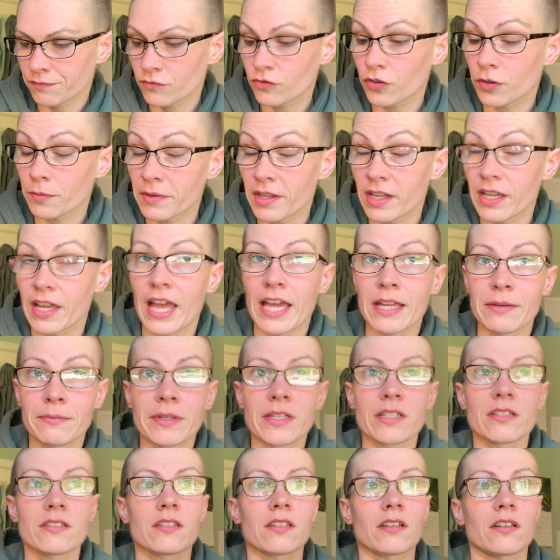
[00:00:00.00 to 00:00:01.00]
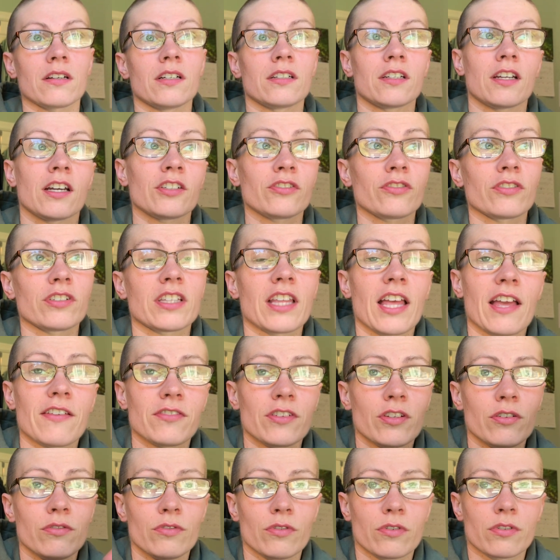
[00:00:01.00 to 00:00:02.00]
from the Edmonds on 100th
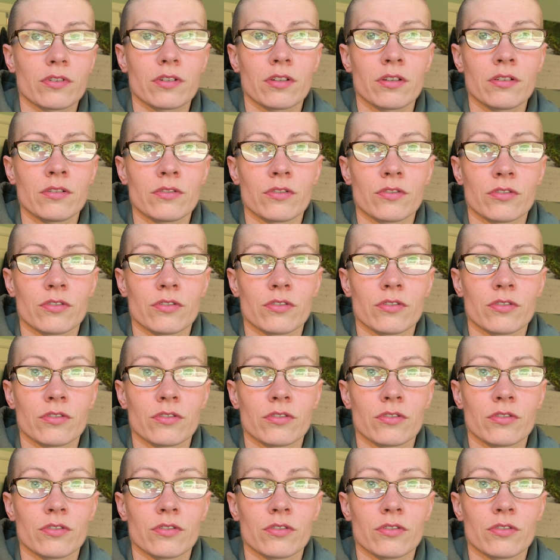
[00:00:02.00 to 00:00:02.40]
Avenue North,